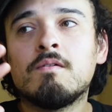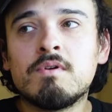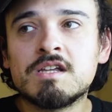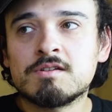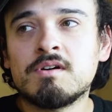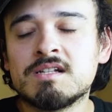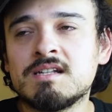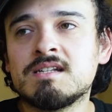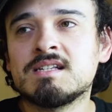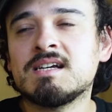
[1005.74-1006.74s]
We just
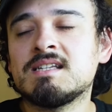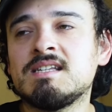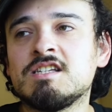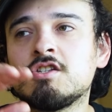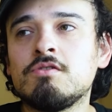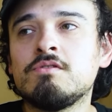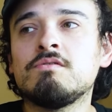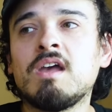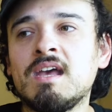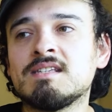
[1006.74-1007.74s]
wanted to discuss these two
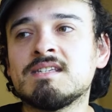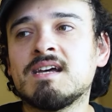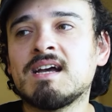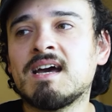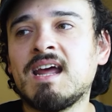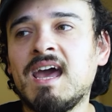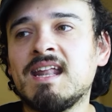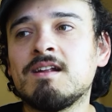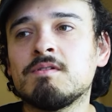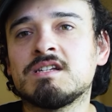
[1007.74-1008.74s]
new cases I got
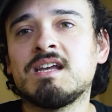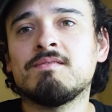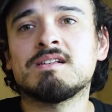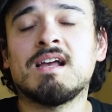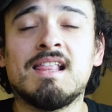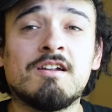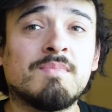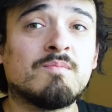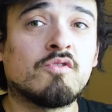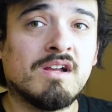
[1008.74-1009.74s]
added, which give us a little
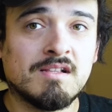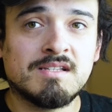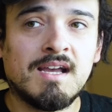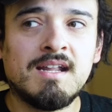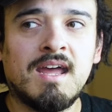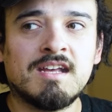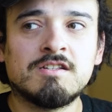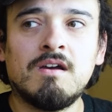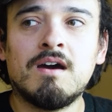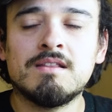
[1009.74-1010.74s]
bit more insight as
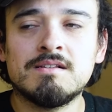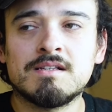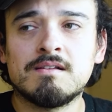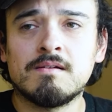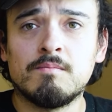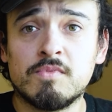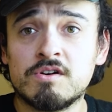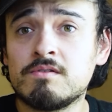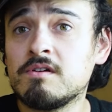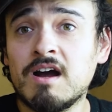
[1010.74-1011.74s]
to how this
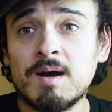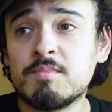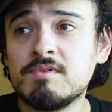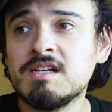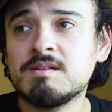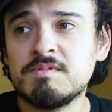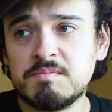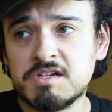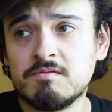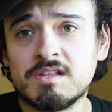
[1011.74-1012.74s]
murderer operates,
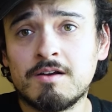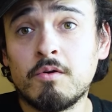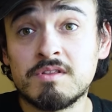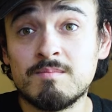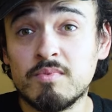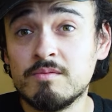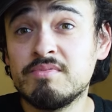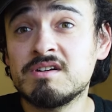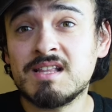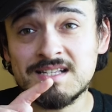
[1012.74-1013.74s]
especially with the Golden Bough
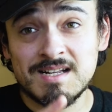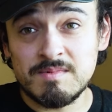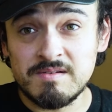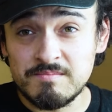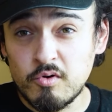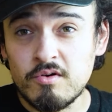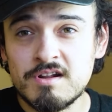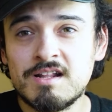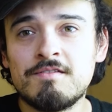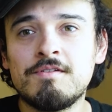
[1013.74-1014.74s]
book. That's going to be
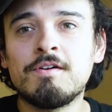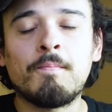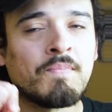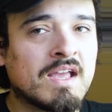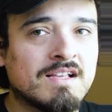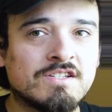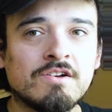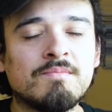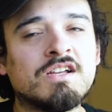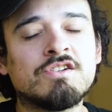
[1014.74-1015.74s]
important, I feel.
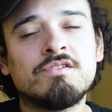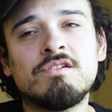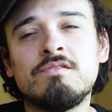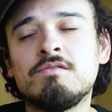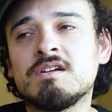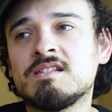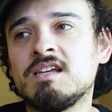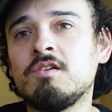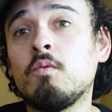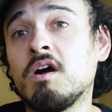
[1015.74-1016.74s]
So make sure you
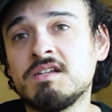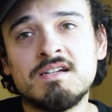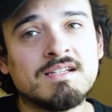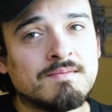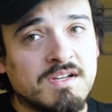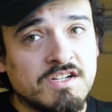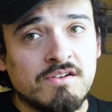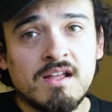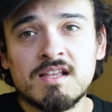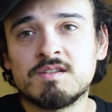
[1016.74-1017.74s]
continue watching us. Make
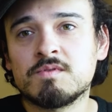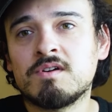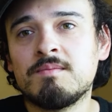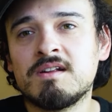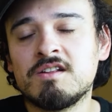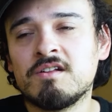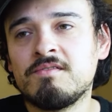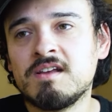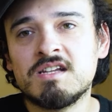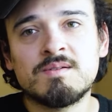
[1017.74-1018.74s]
sure you hit that subscribe button,
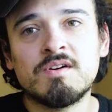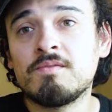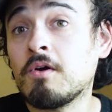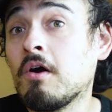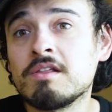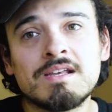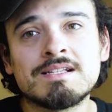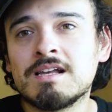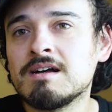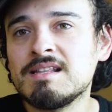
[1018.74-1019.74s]
notification bell for all
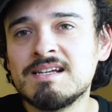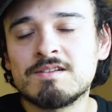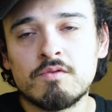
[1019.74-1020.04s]
things Longlegs. Links.